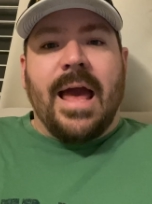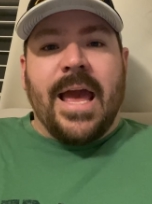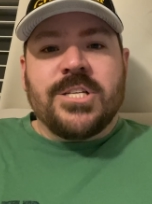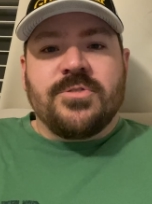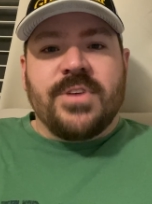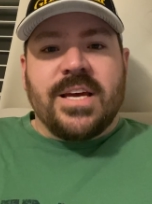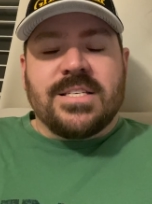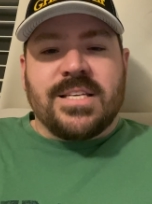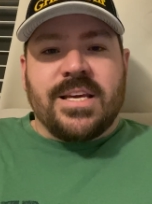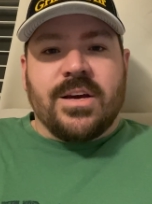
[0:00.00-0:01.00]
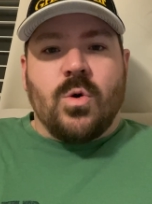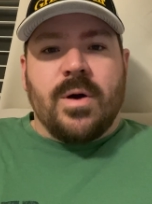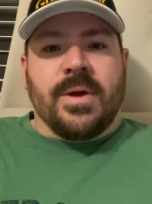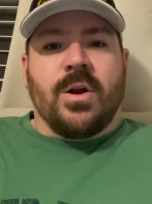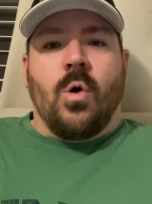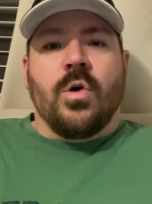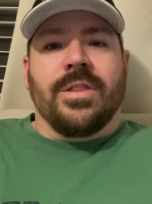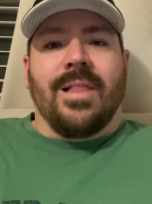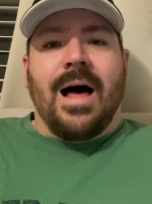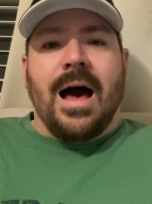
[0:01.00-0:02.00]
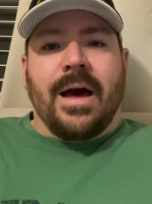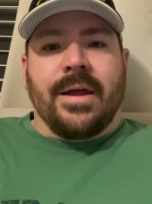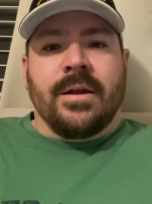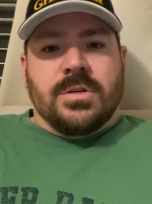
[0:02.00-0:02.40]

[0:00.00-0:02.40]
HVAC equipment online.